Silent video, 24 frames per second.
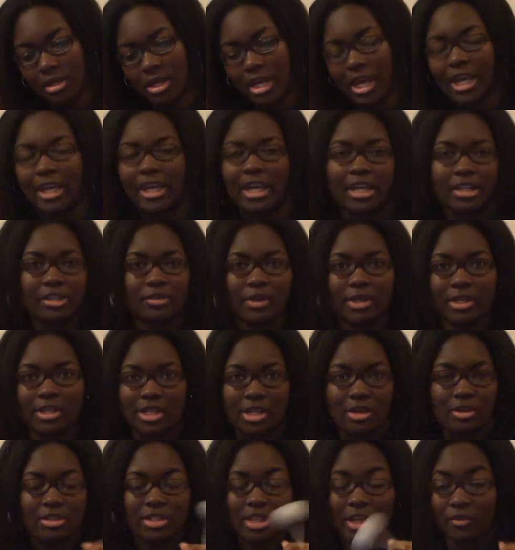I had to write it
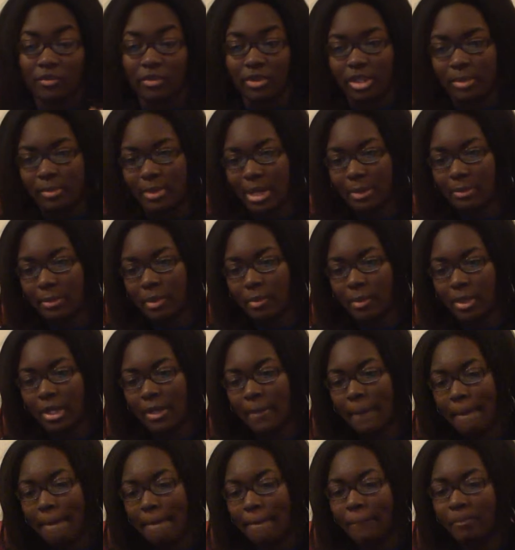down because I have really bad memory.
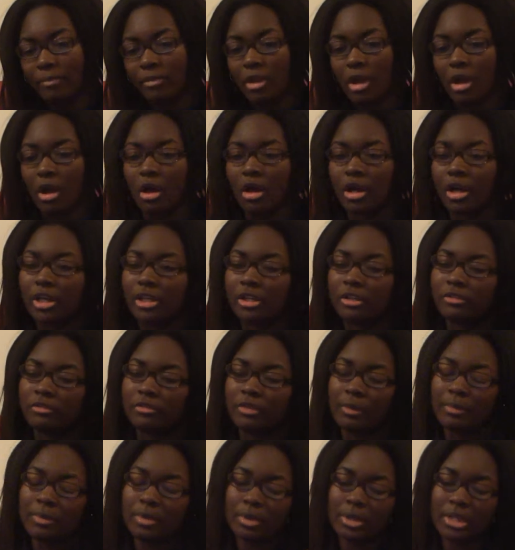On
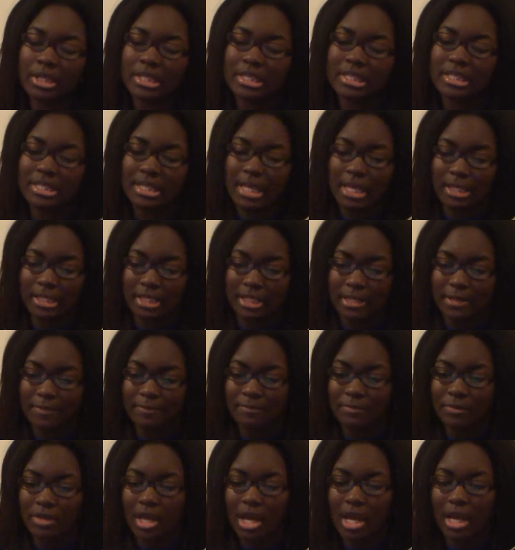February 2nd,
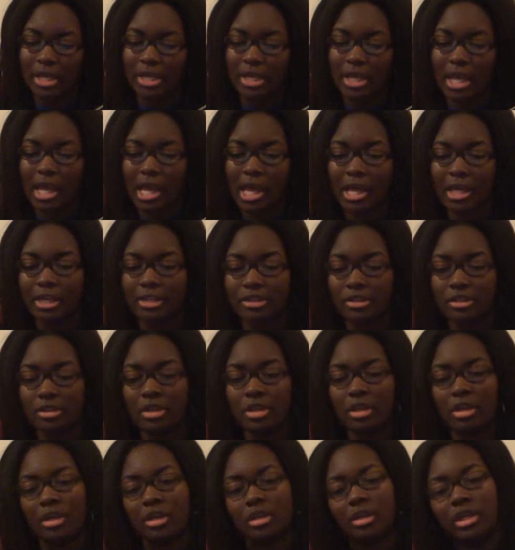I had
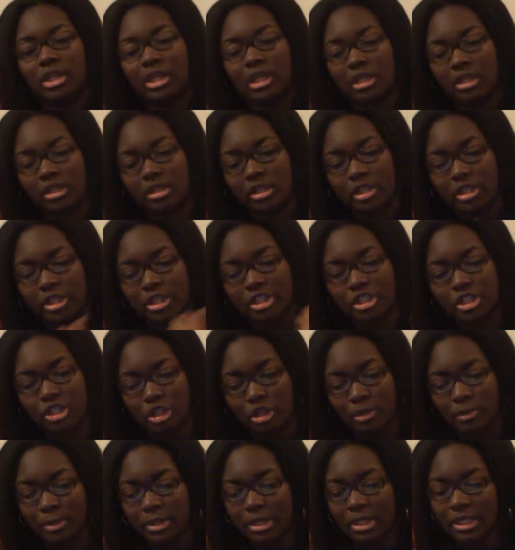English,
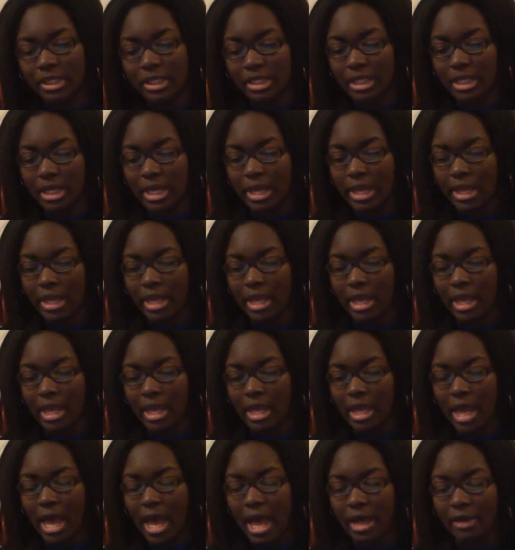yearbook,
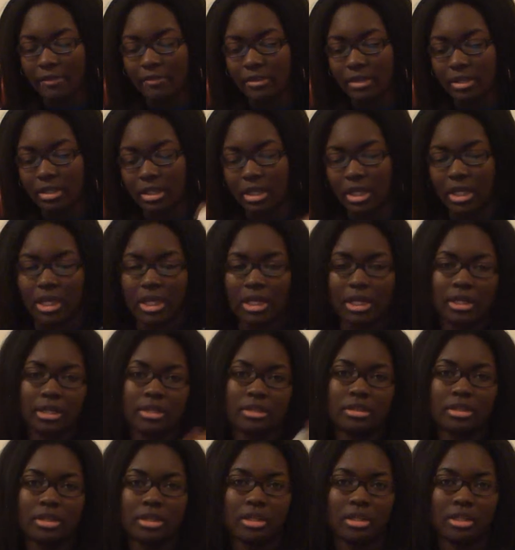Avid,
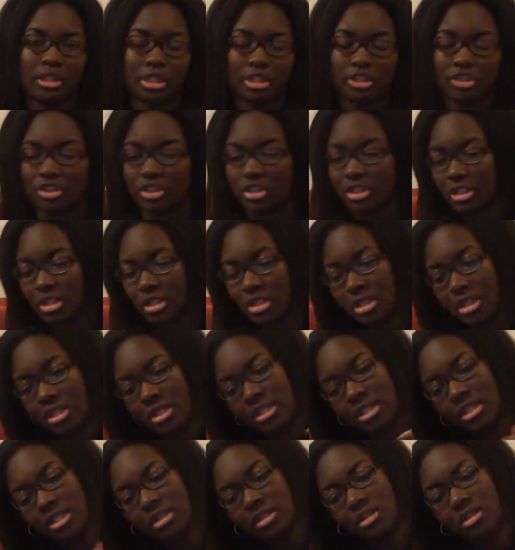and teacher's
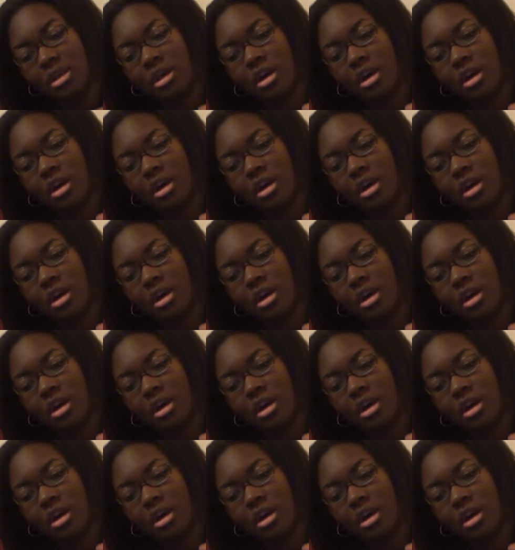assistant.